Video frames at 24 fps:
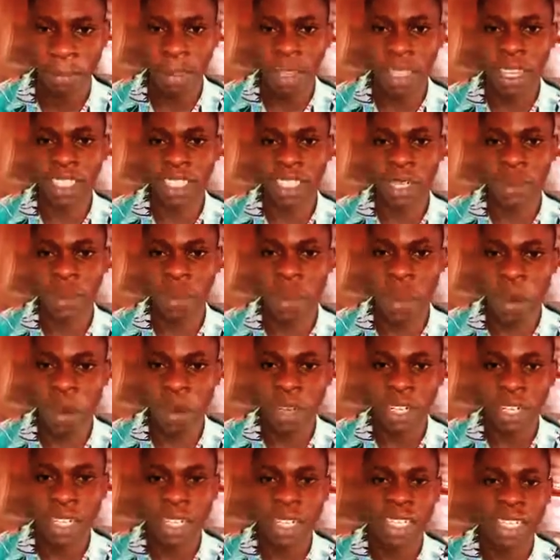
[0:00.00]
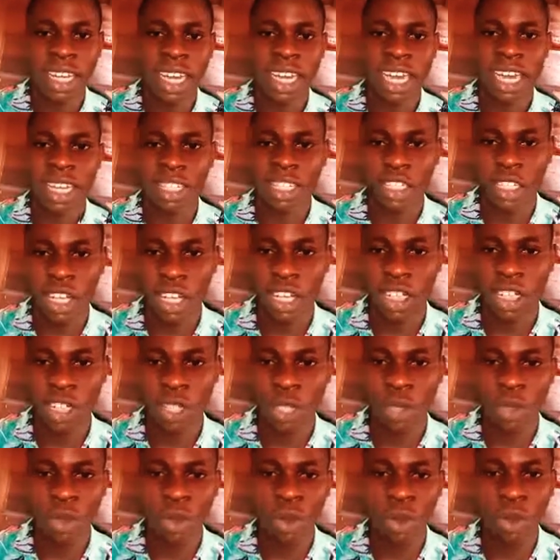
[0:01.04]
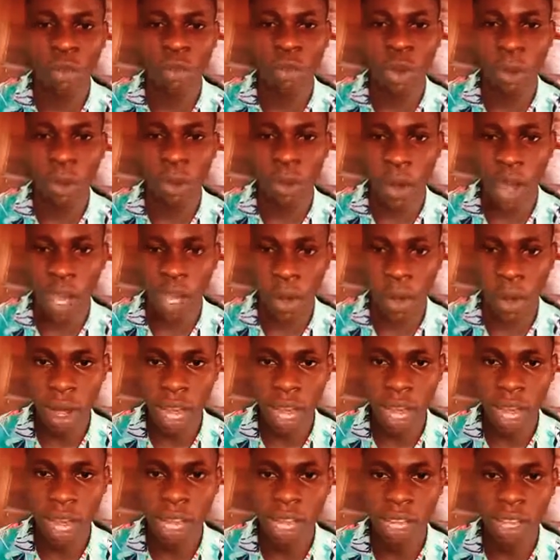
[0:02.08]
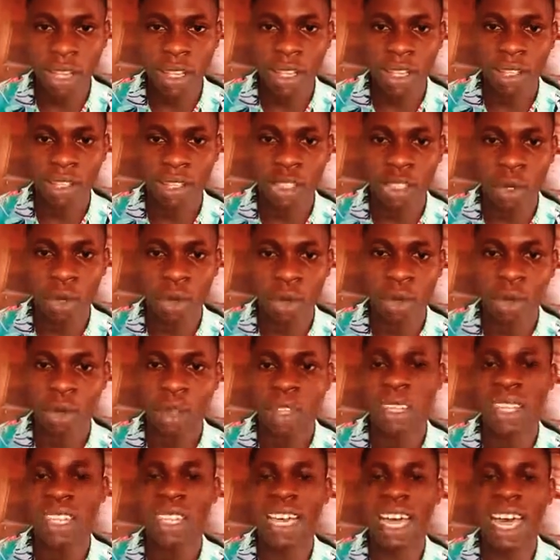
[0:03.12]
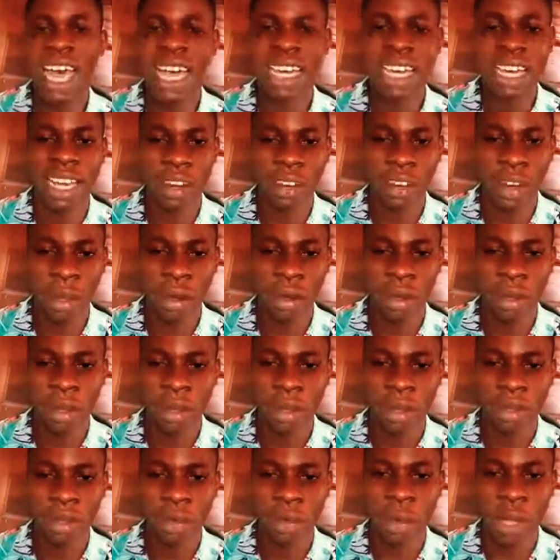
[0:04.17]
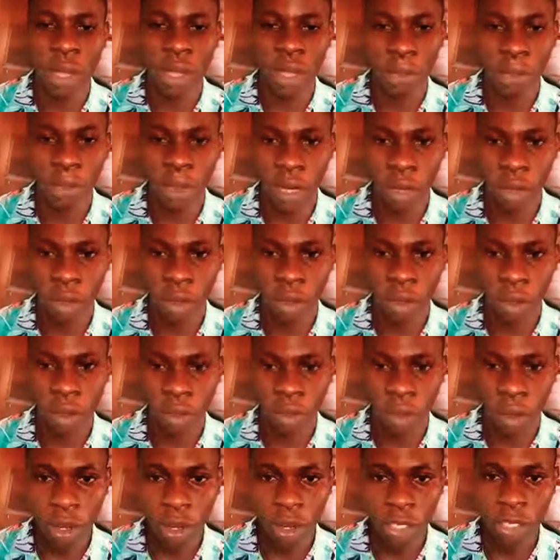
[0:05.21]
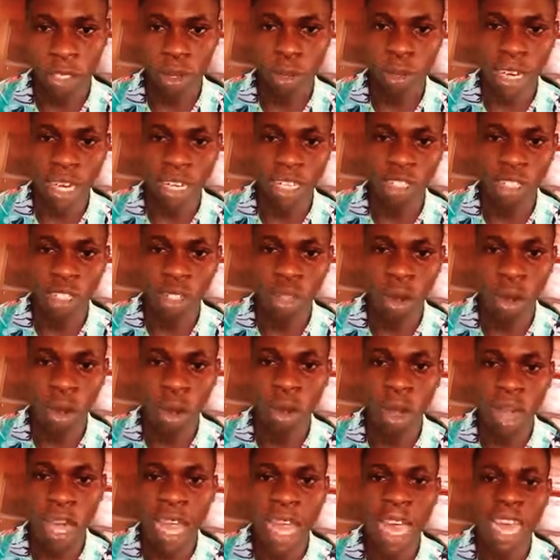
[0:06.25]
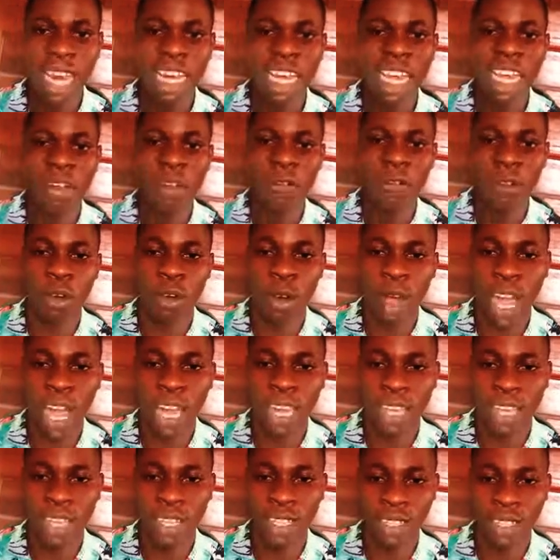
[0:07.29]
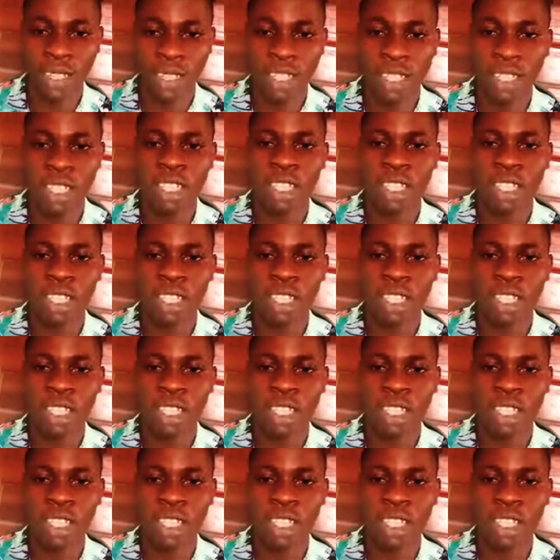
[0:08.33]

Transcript: It's a word that can change you from where you are to the higher ground where you belong because you can soar and aim for high heels.